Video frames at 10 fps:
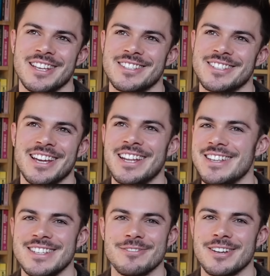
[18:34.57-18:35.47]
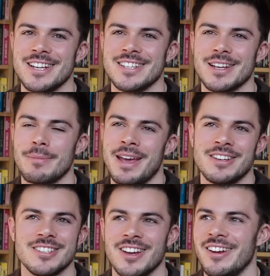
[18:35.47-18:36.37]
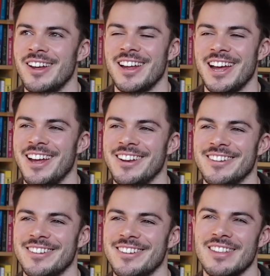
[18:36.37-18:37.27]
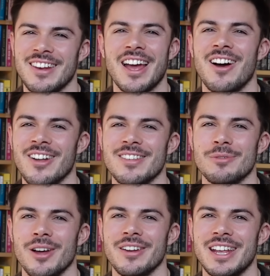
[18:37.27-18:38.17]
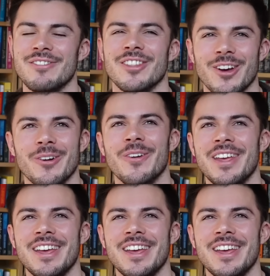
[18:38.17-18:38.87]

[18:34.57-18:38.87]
It's an easy read, a page turner, and it's a lighthearted one, even though